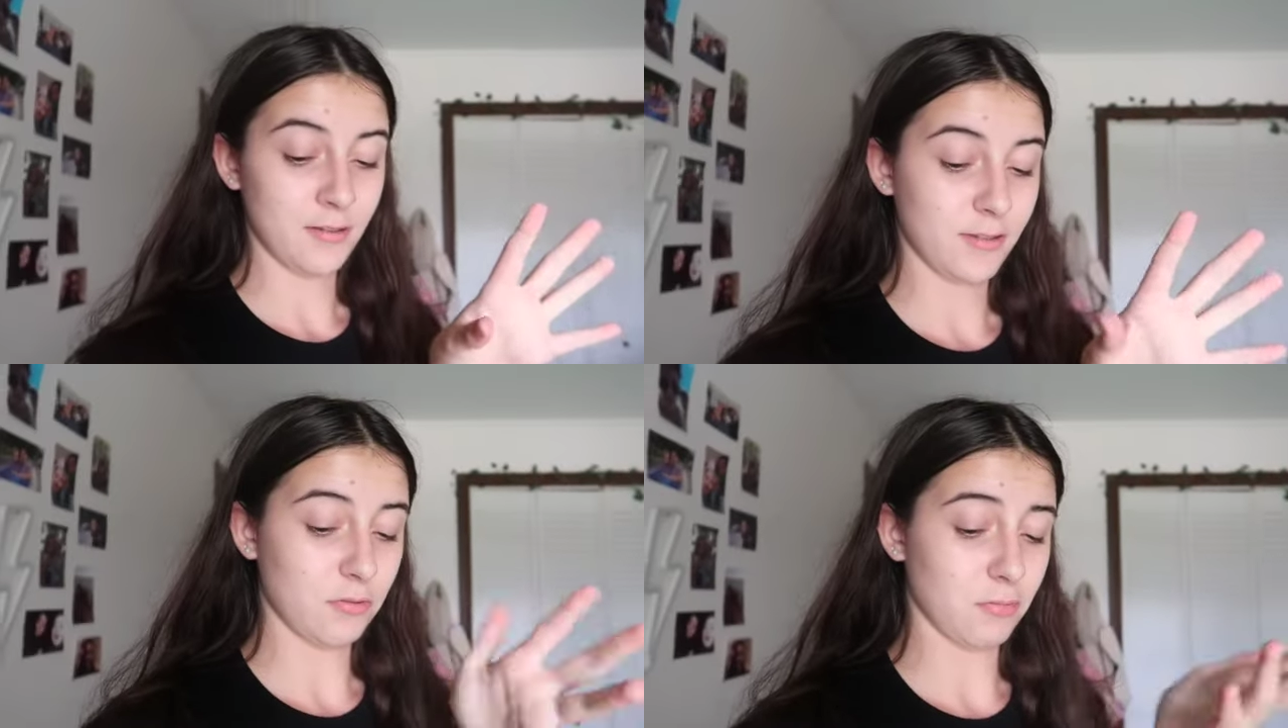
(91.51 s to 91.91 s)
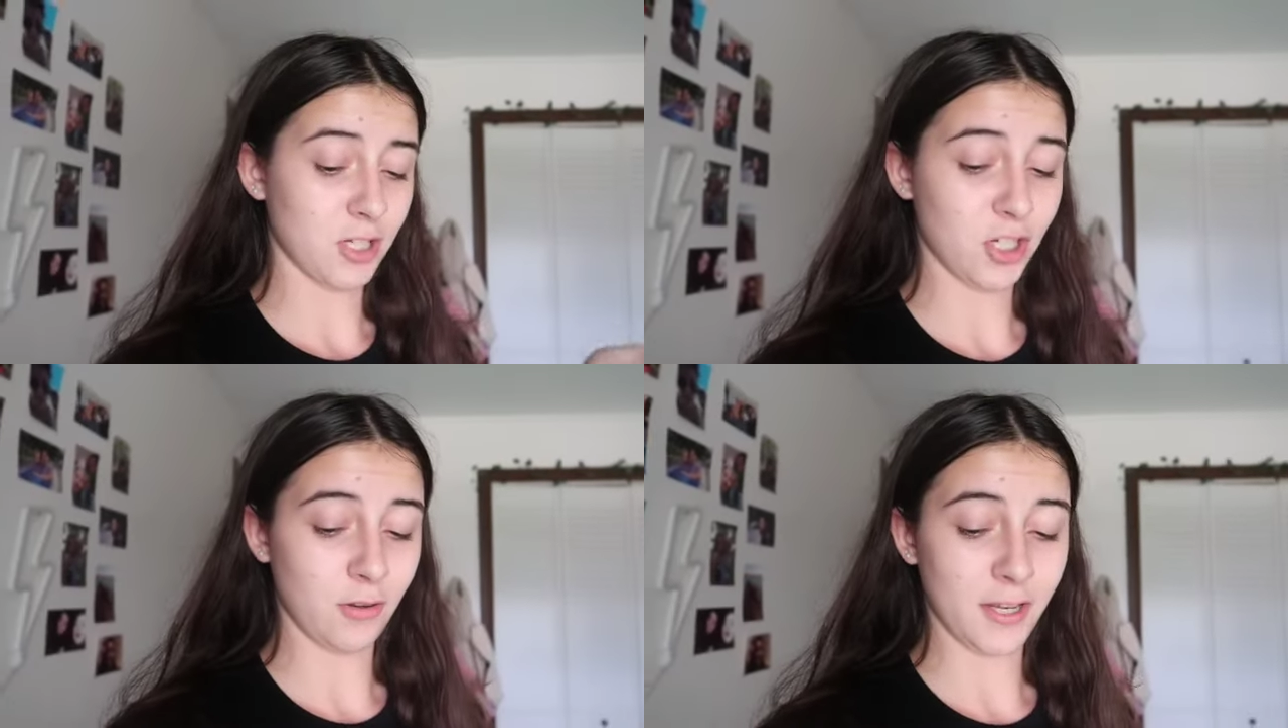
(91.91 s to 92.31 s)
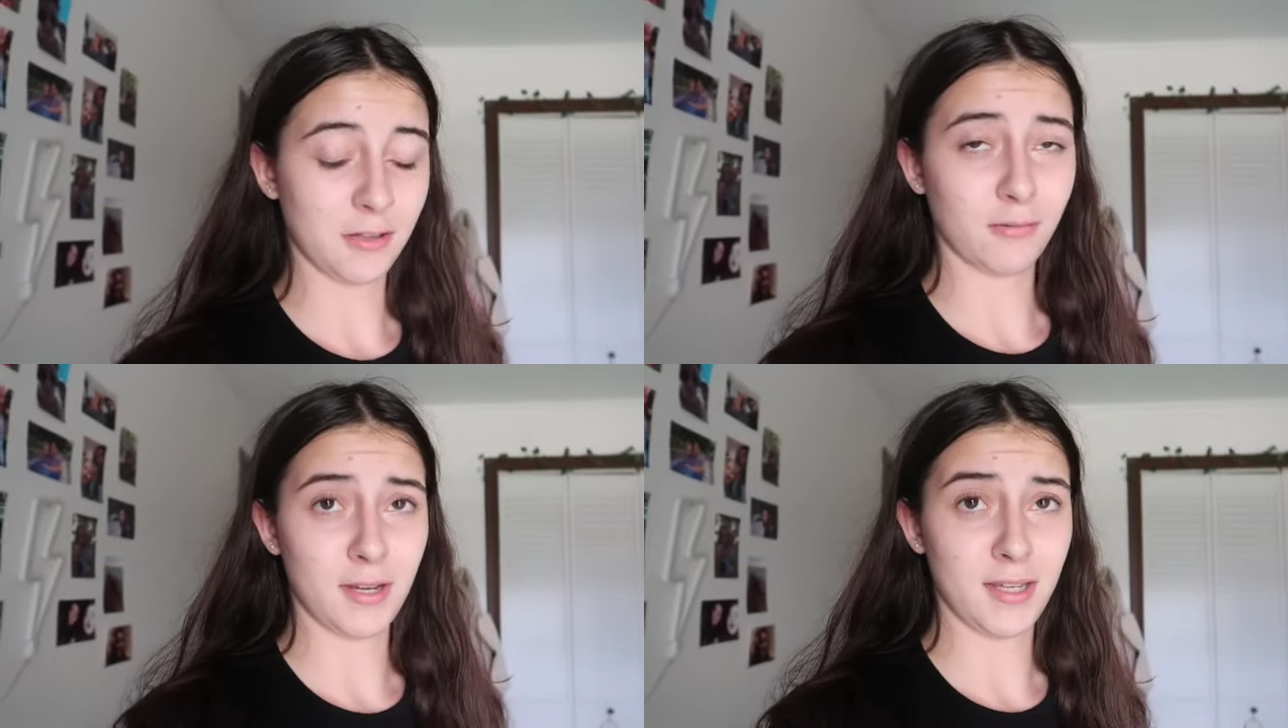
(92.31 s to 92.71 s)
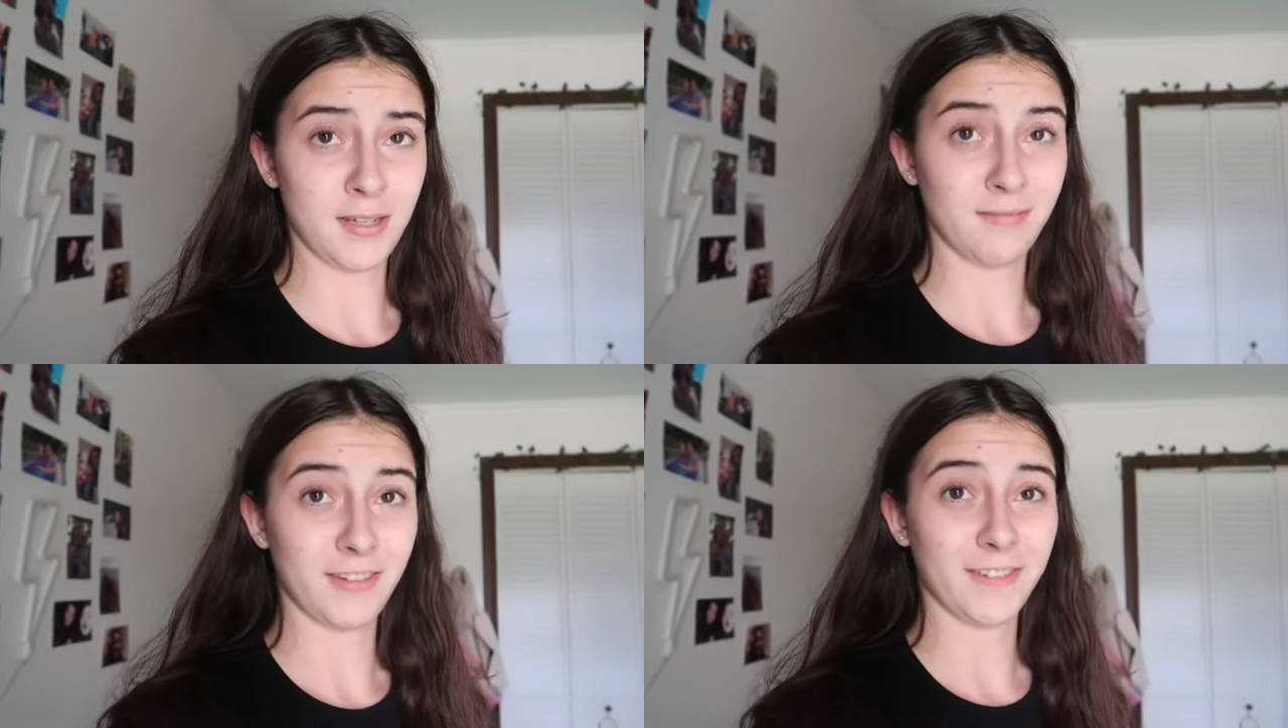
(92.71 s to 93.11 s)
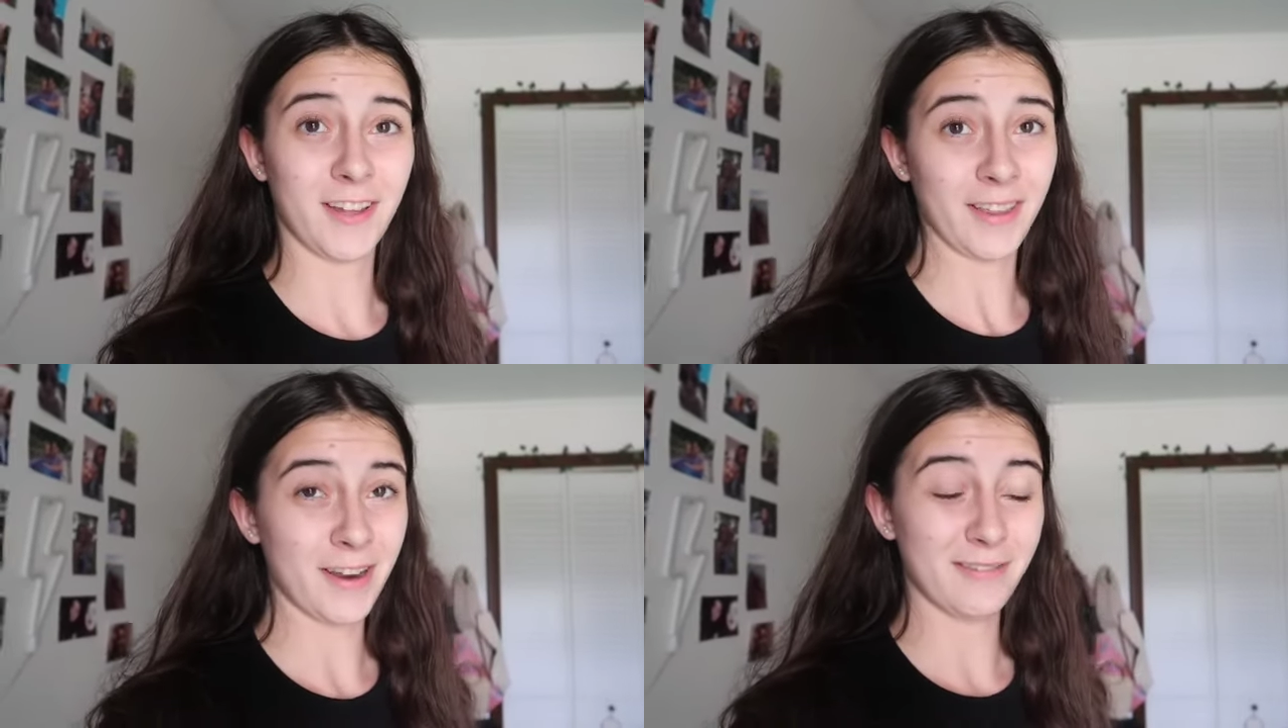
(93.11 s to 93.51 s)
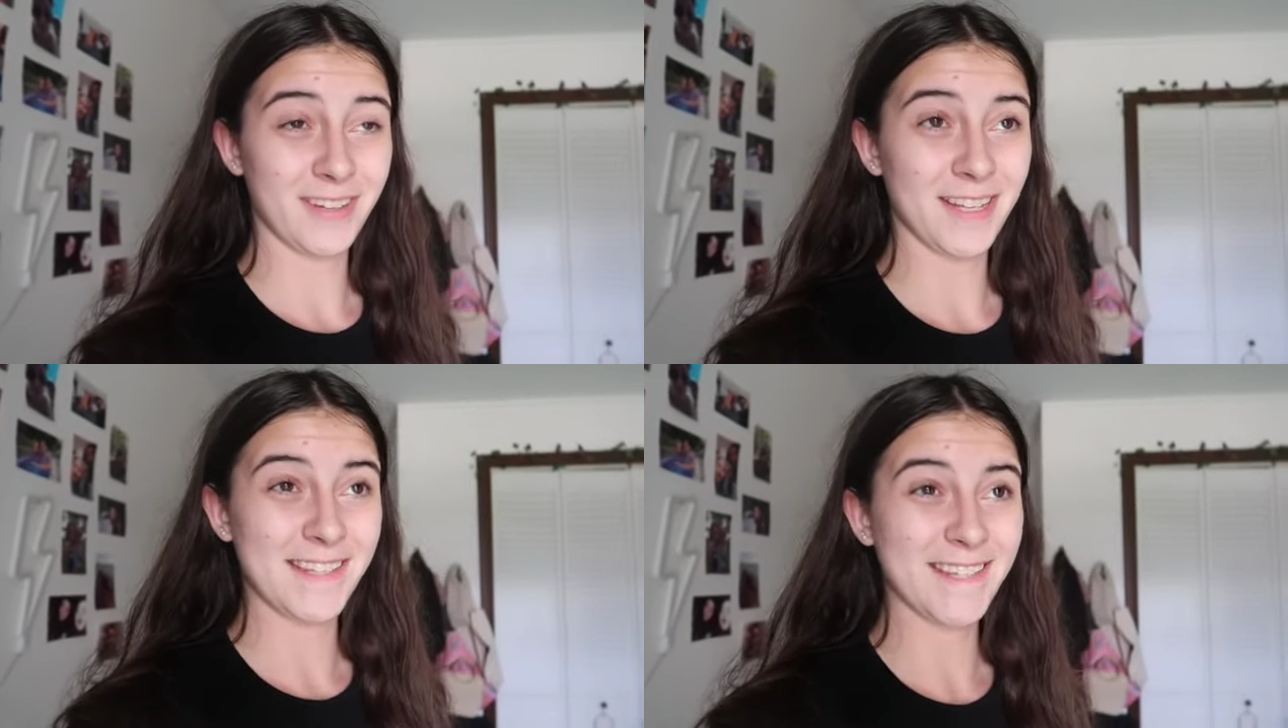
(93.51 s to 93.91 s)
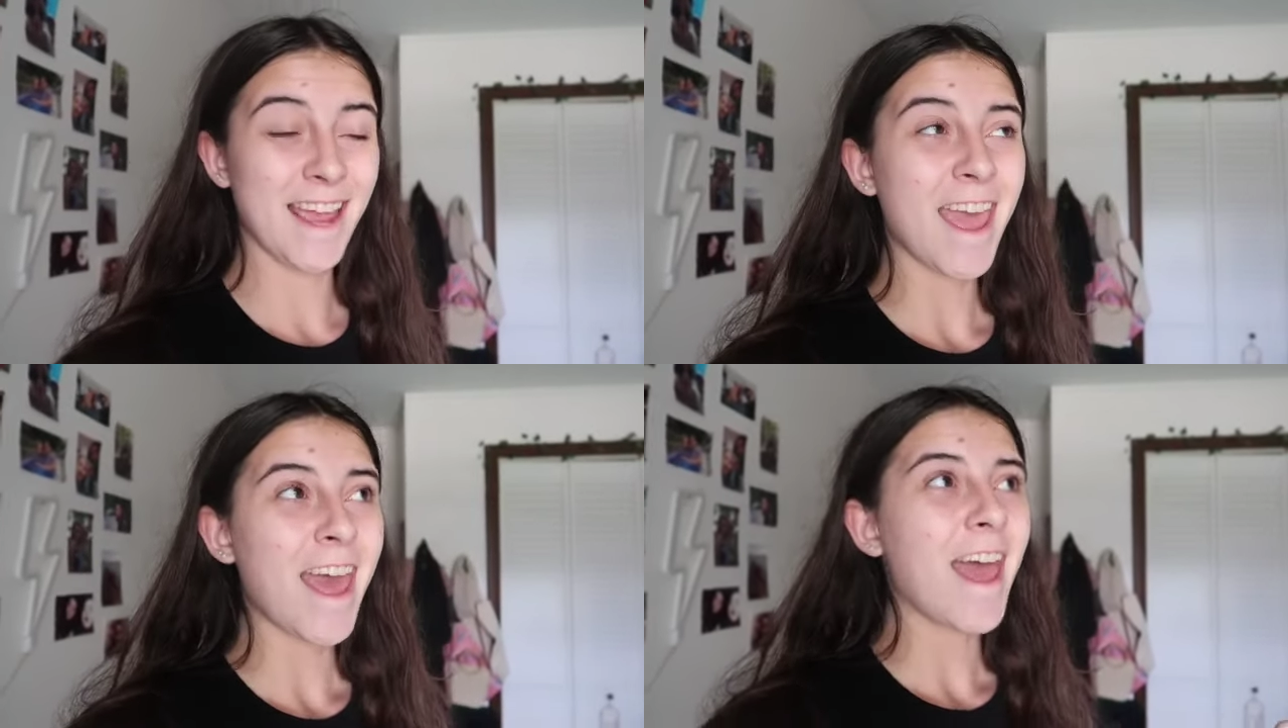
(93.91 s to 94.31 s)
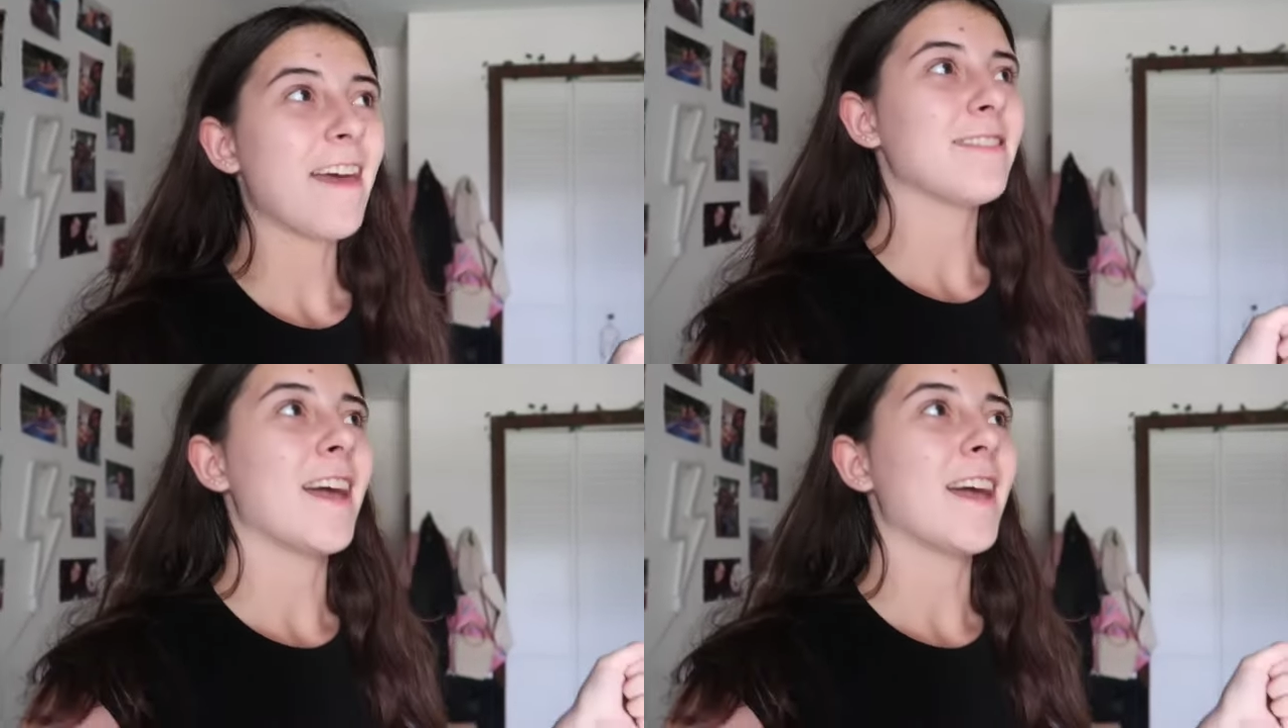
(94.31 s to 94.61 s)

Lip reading: So I'm gonna show like 3 fall outfits, and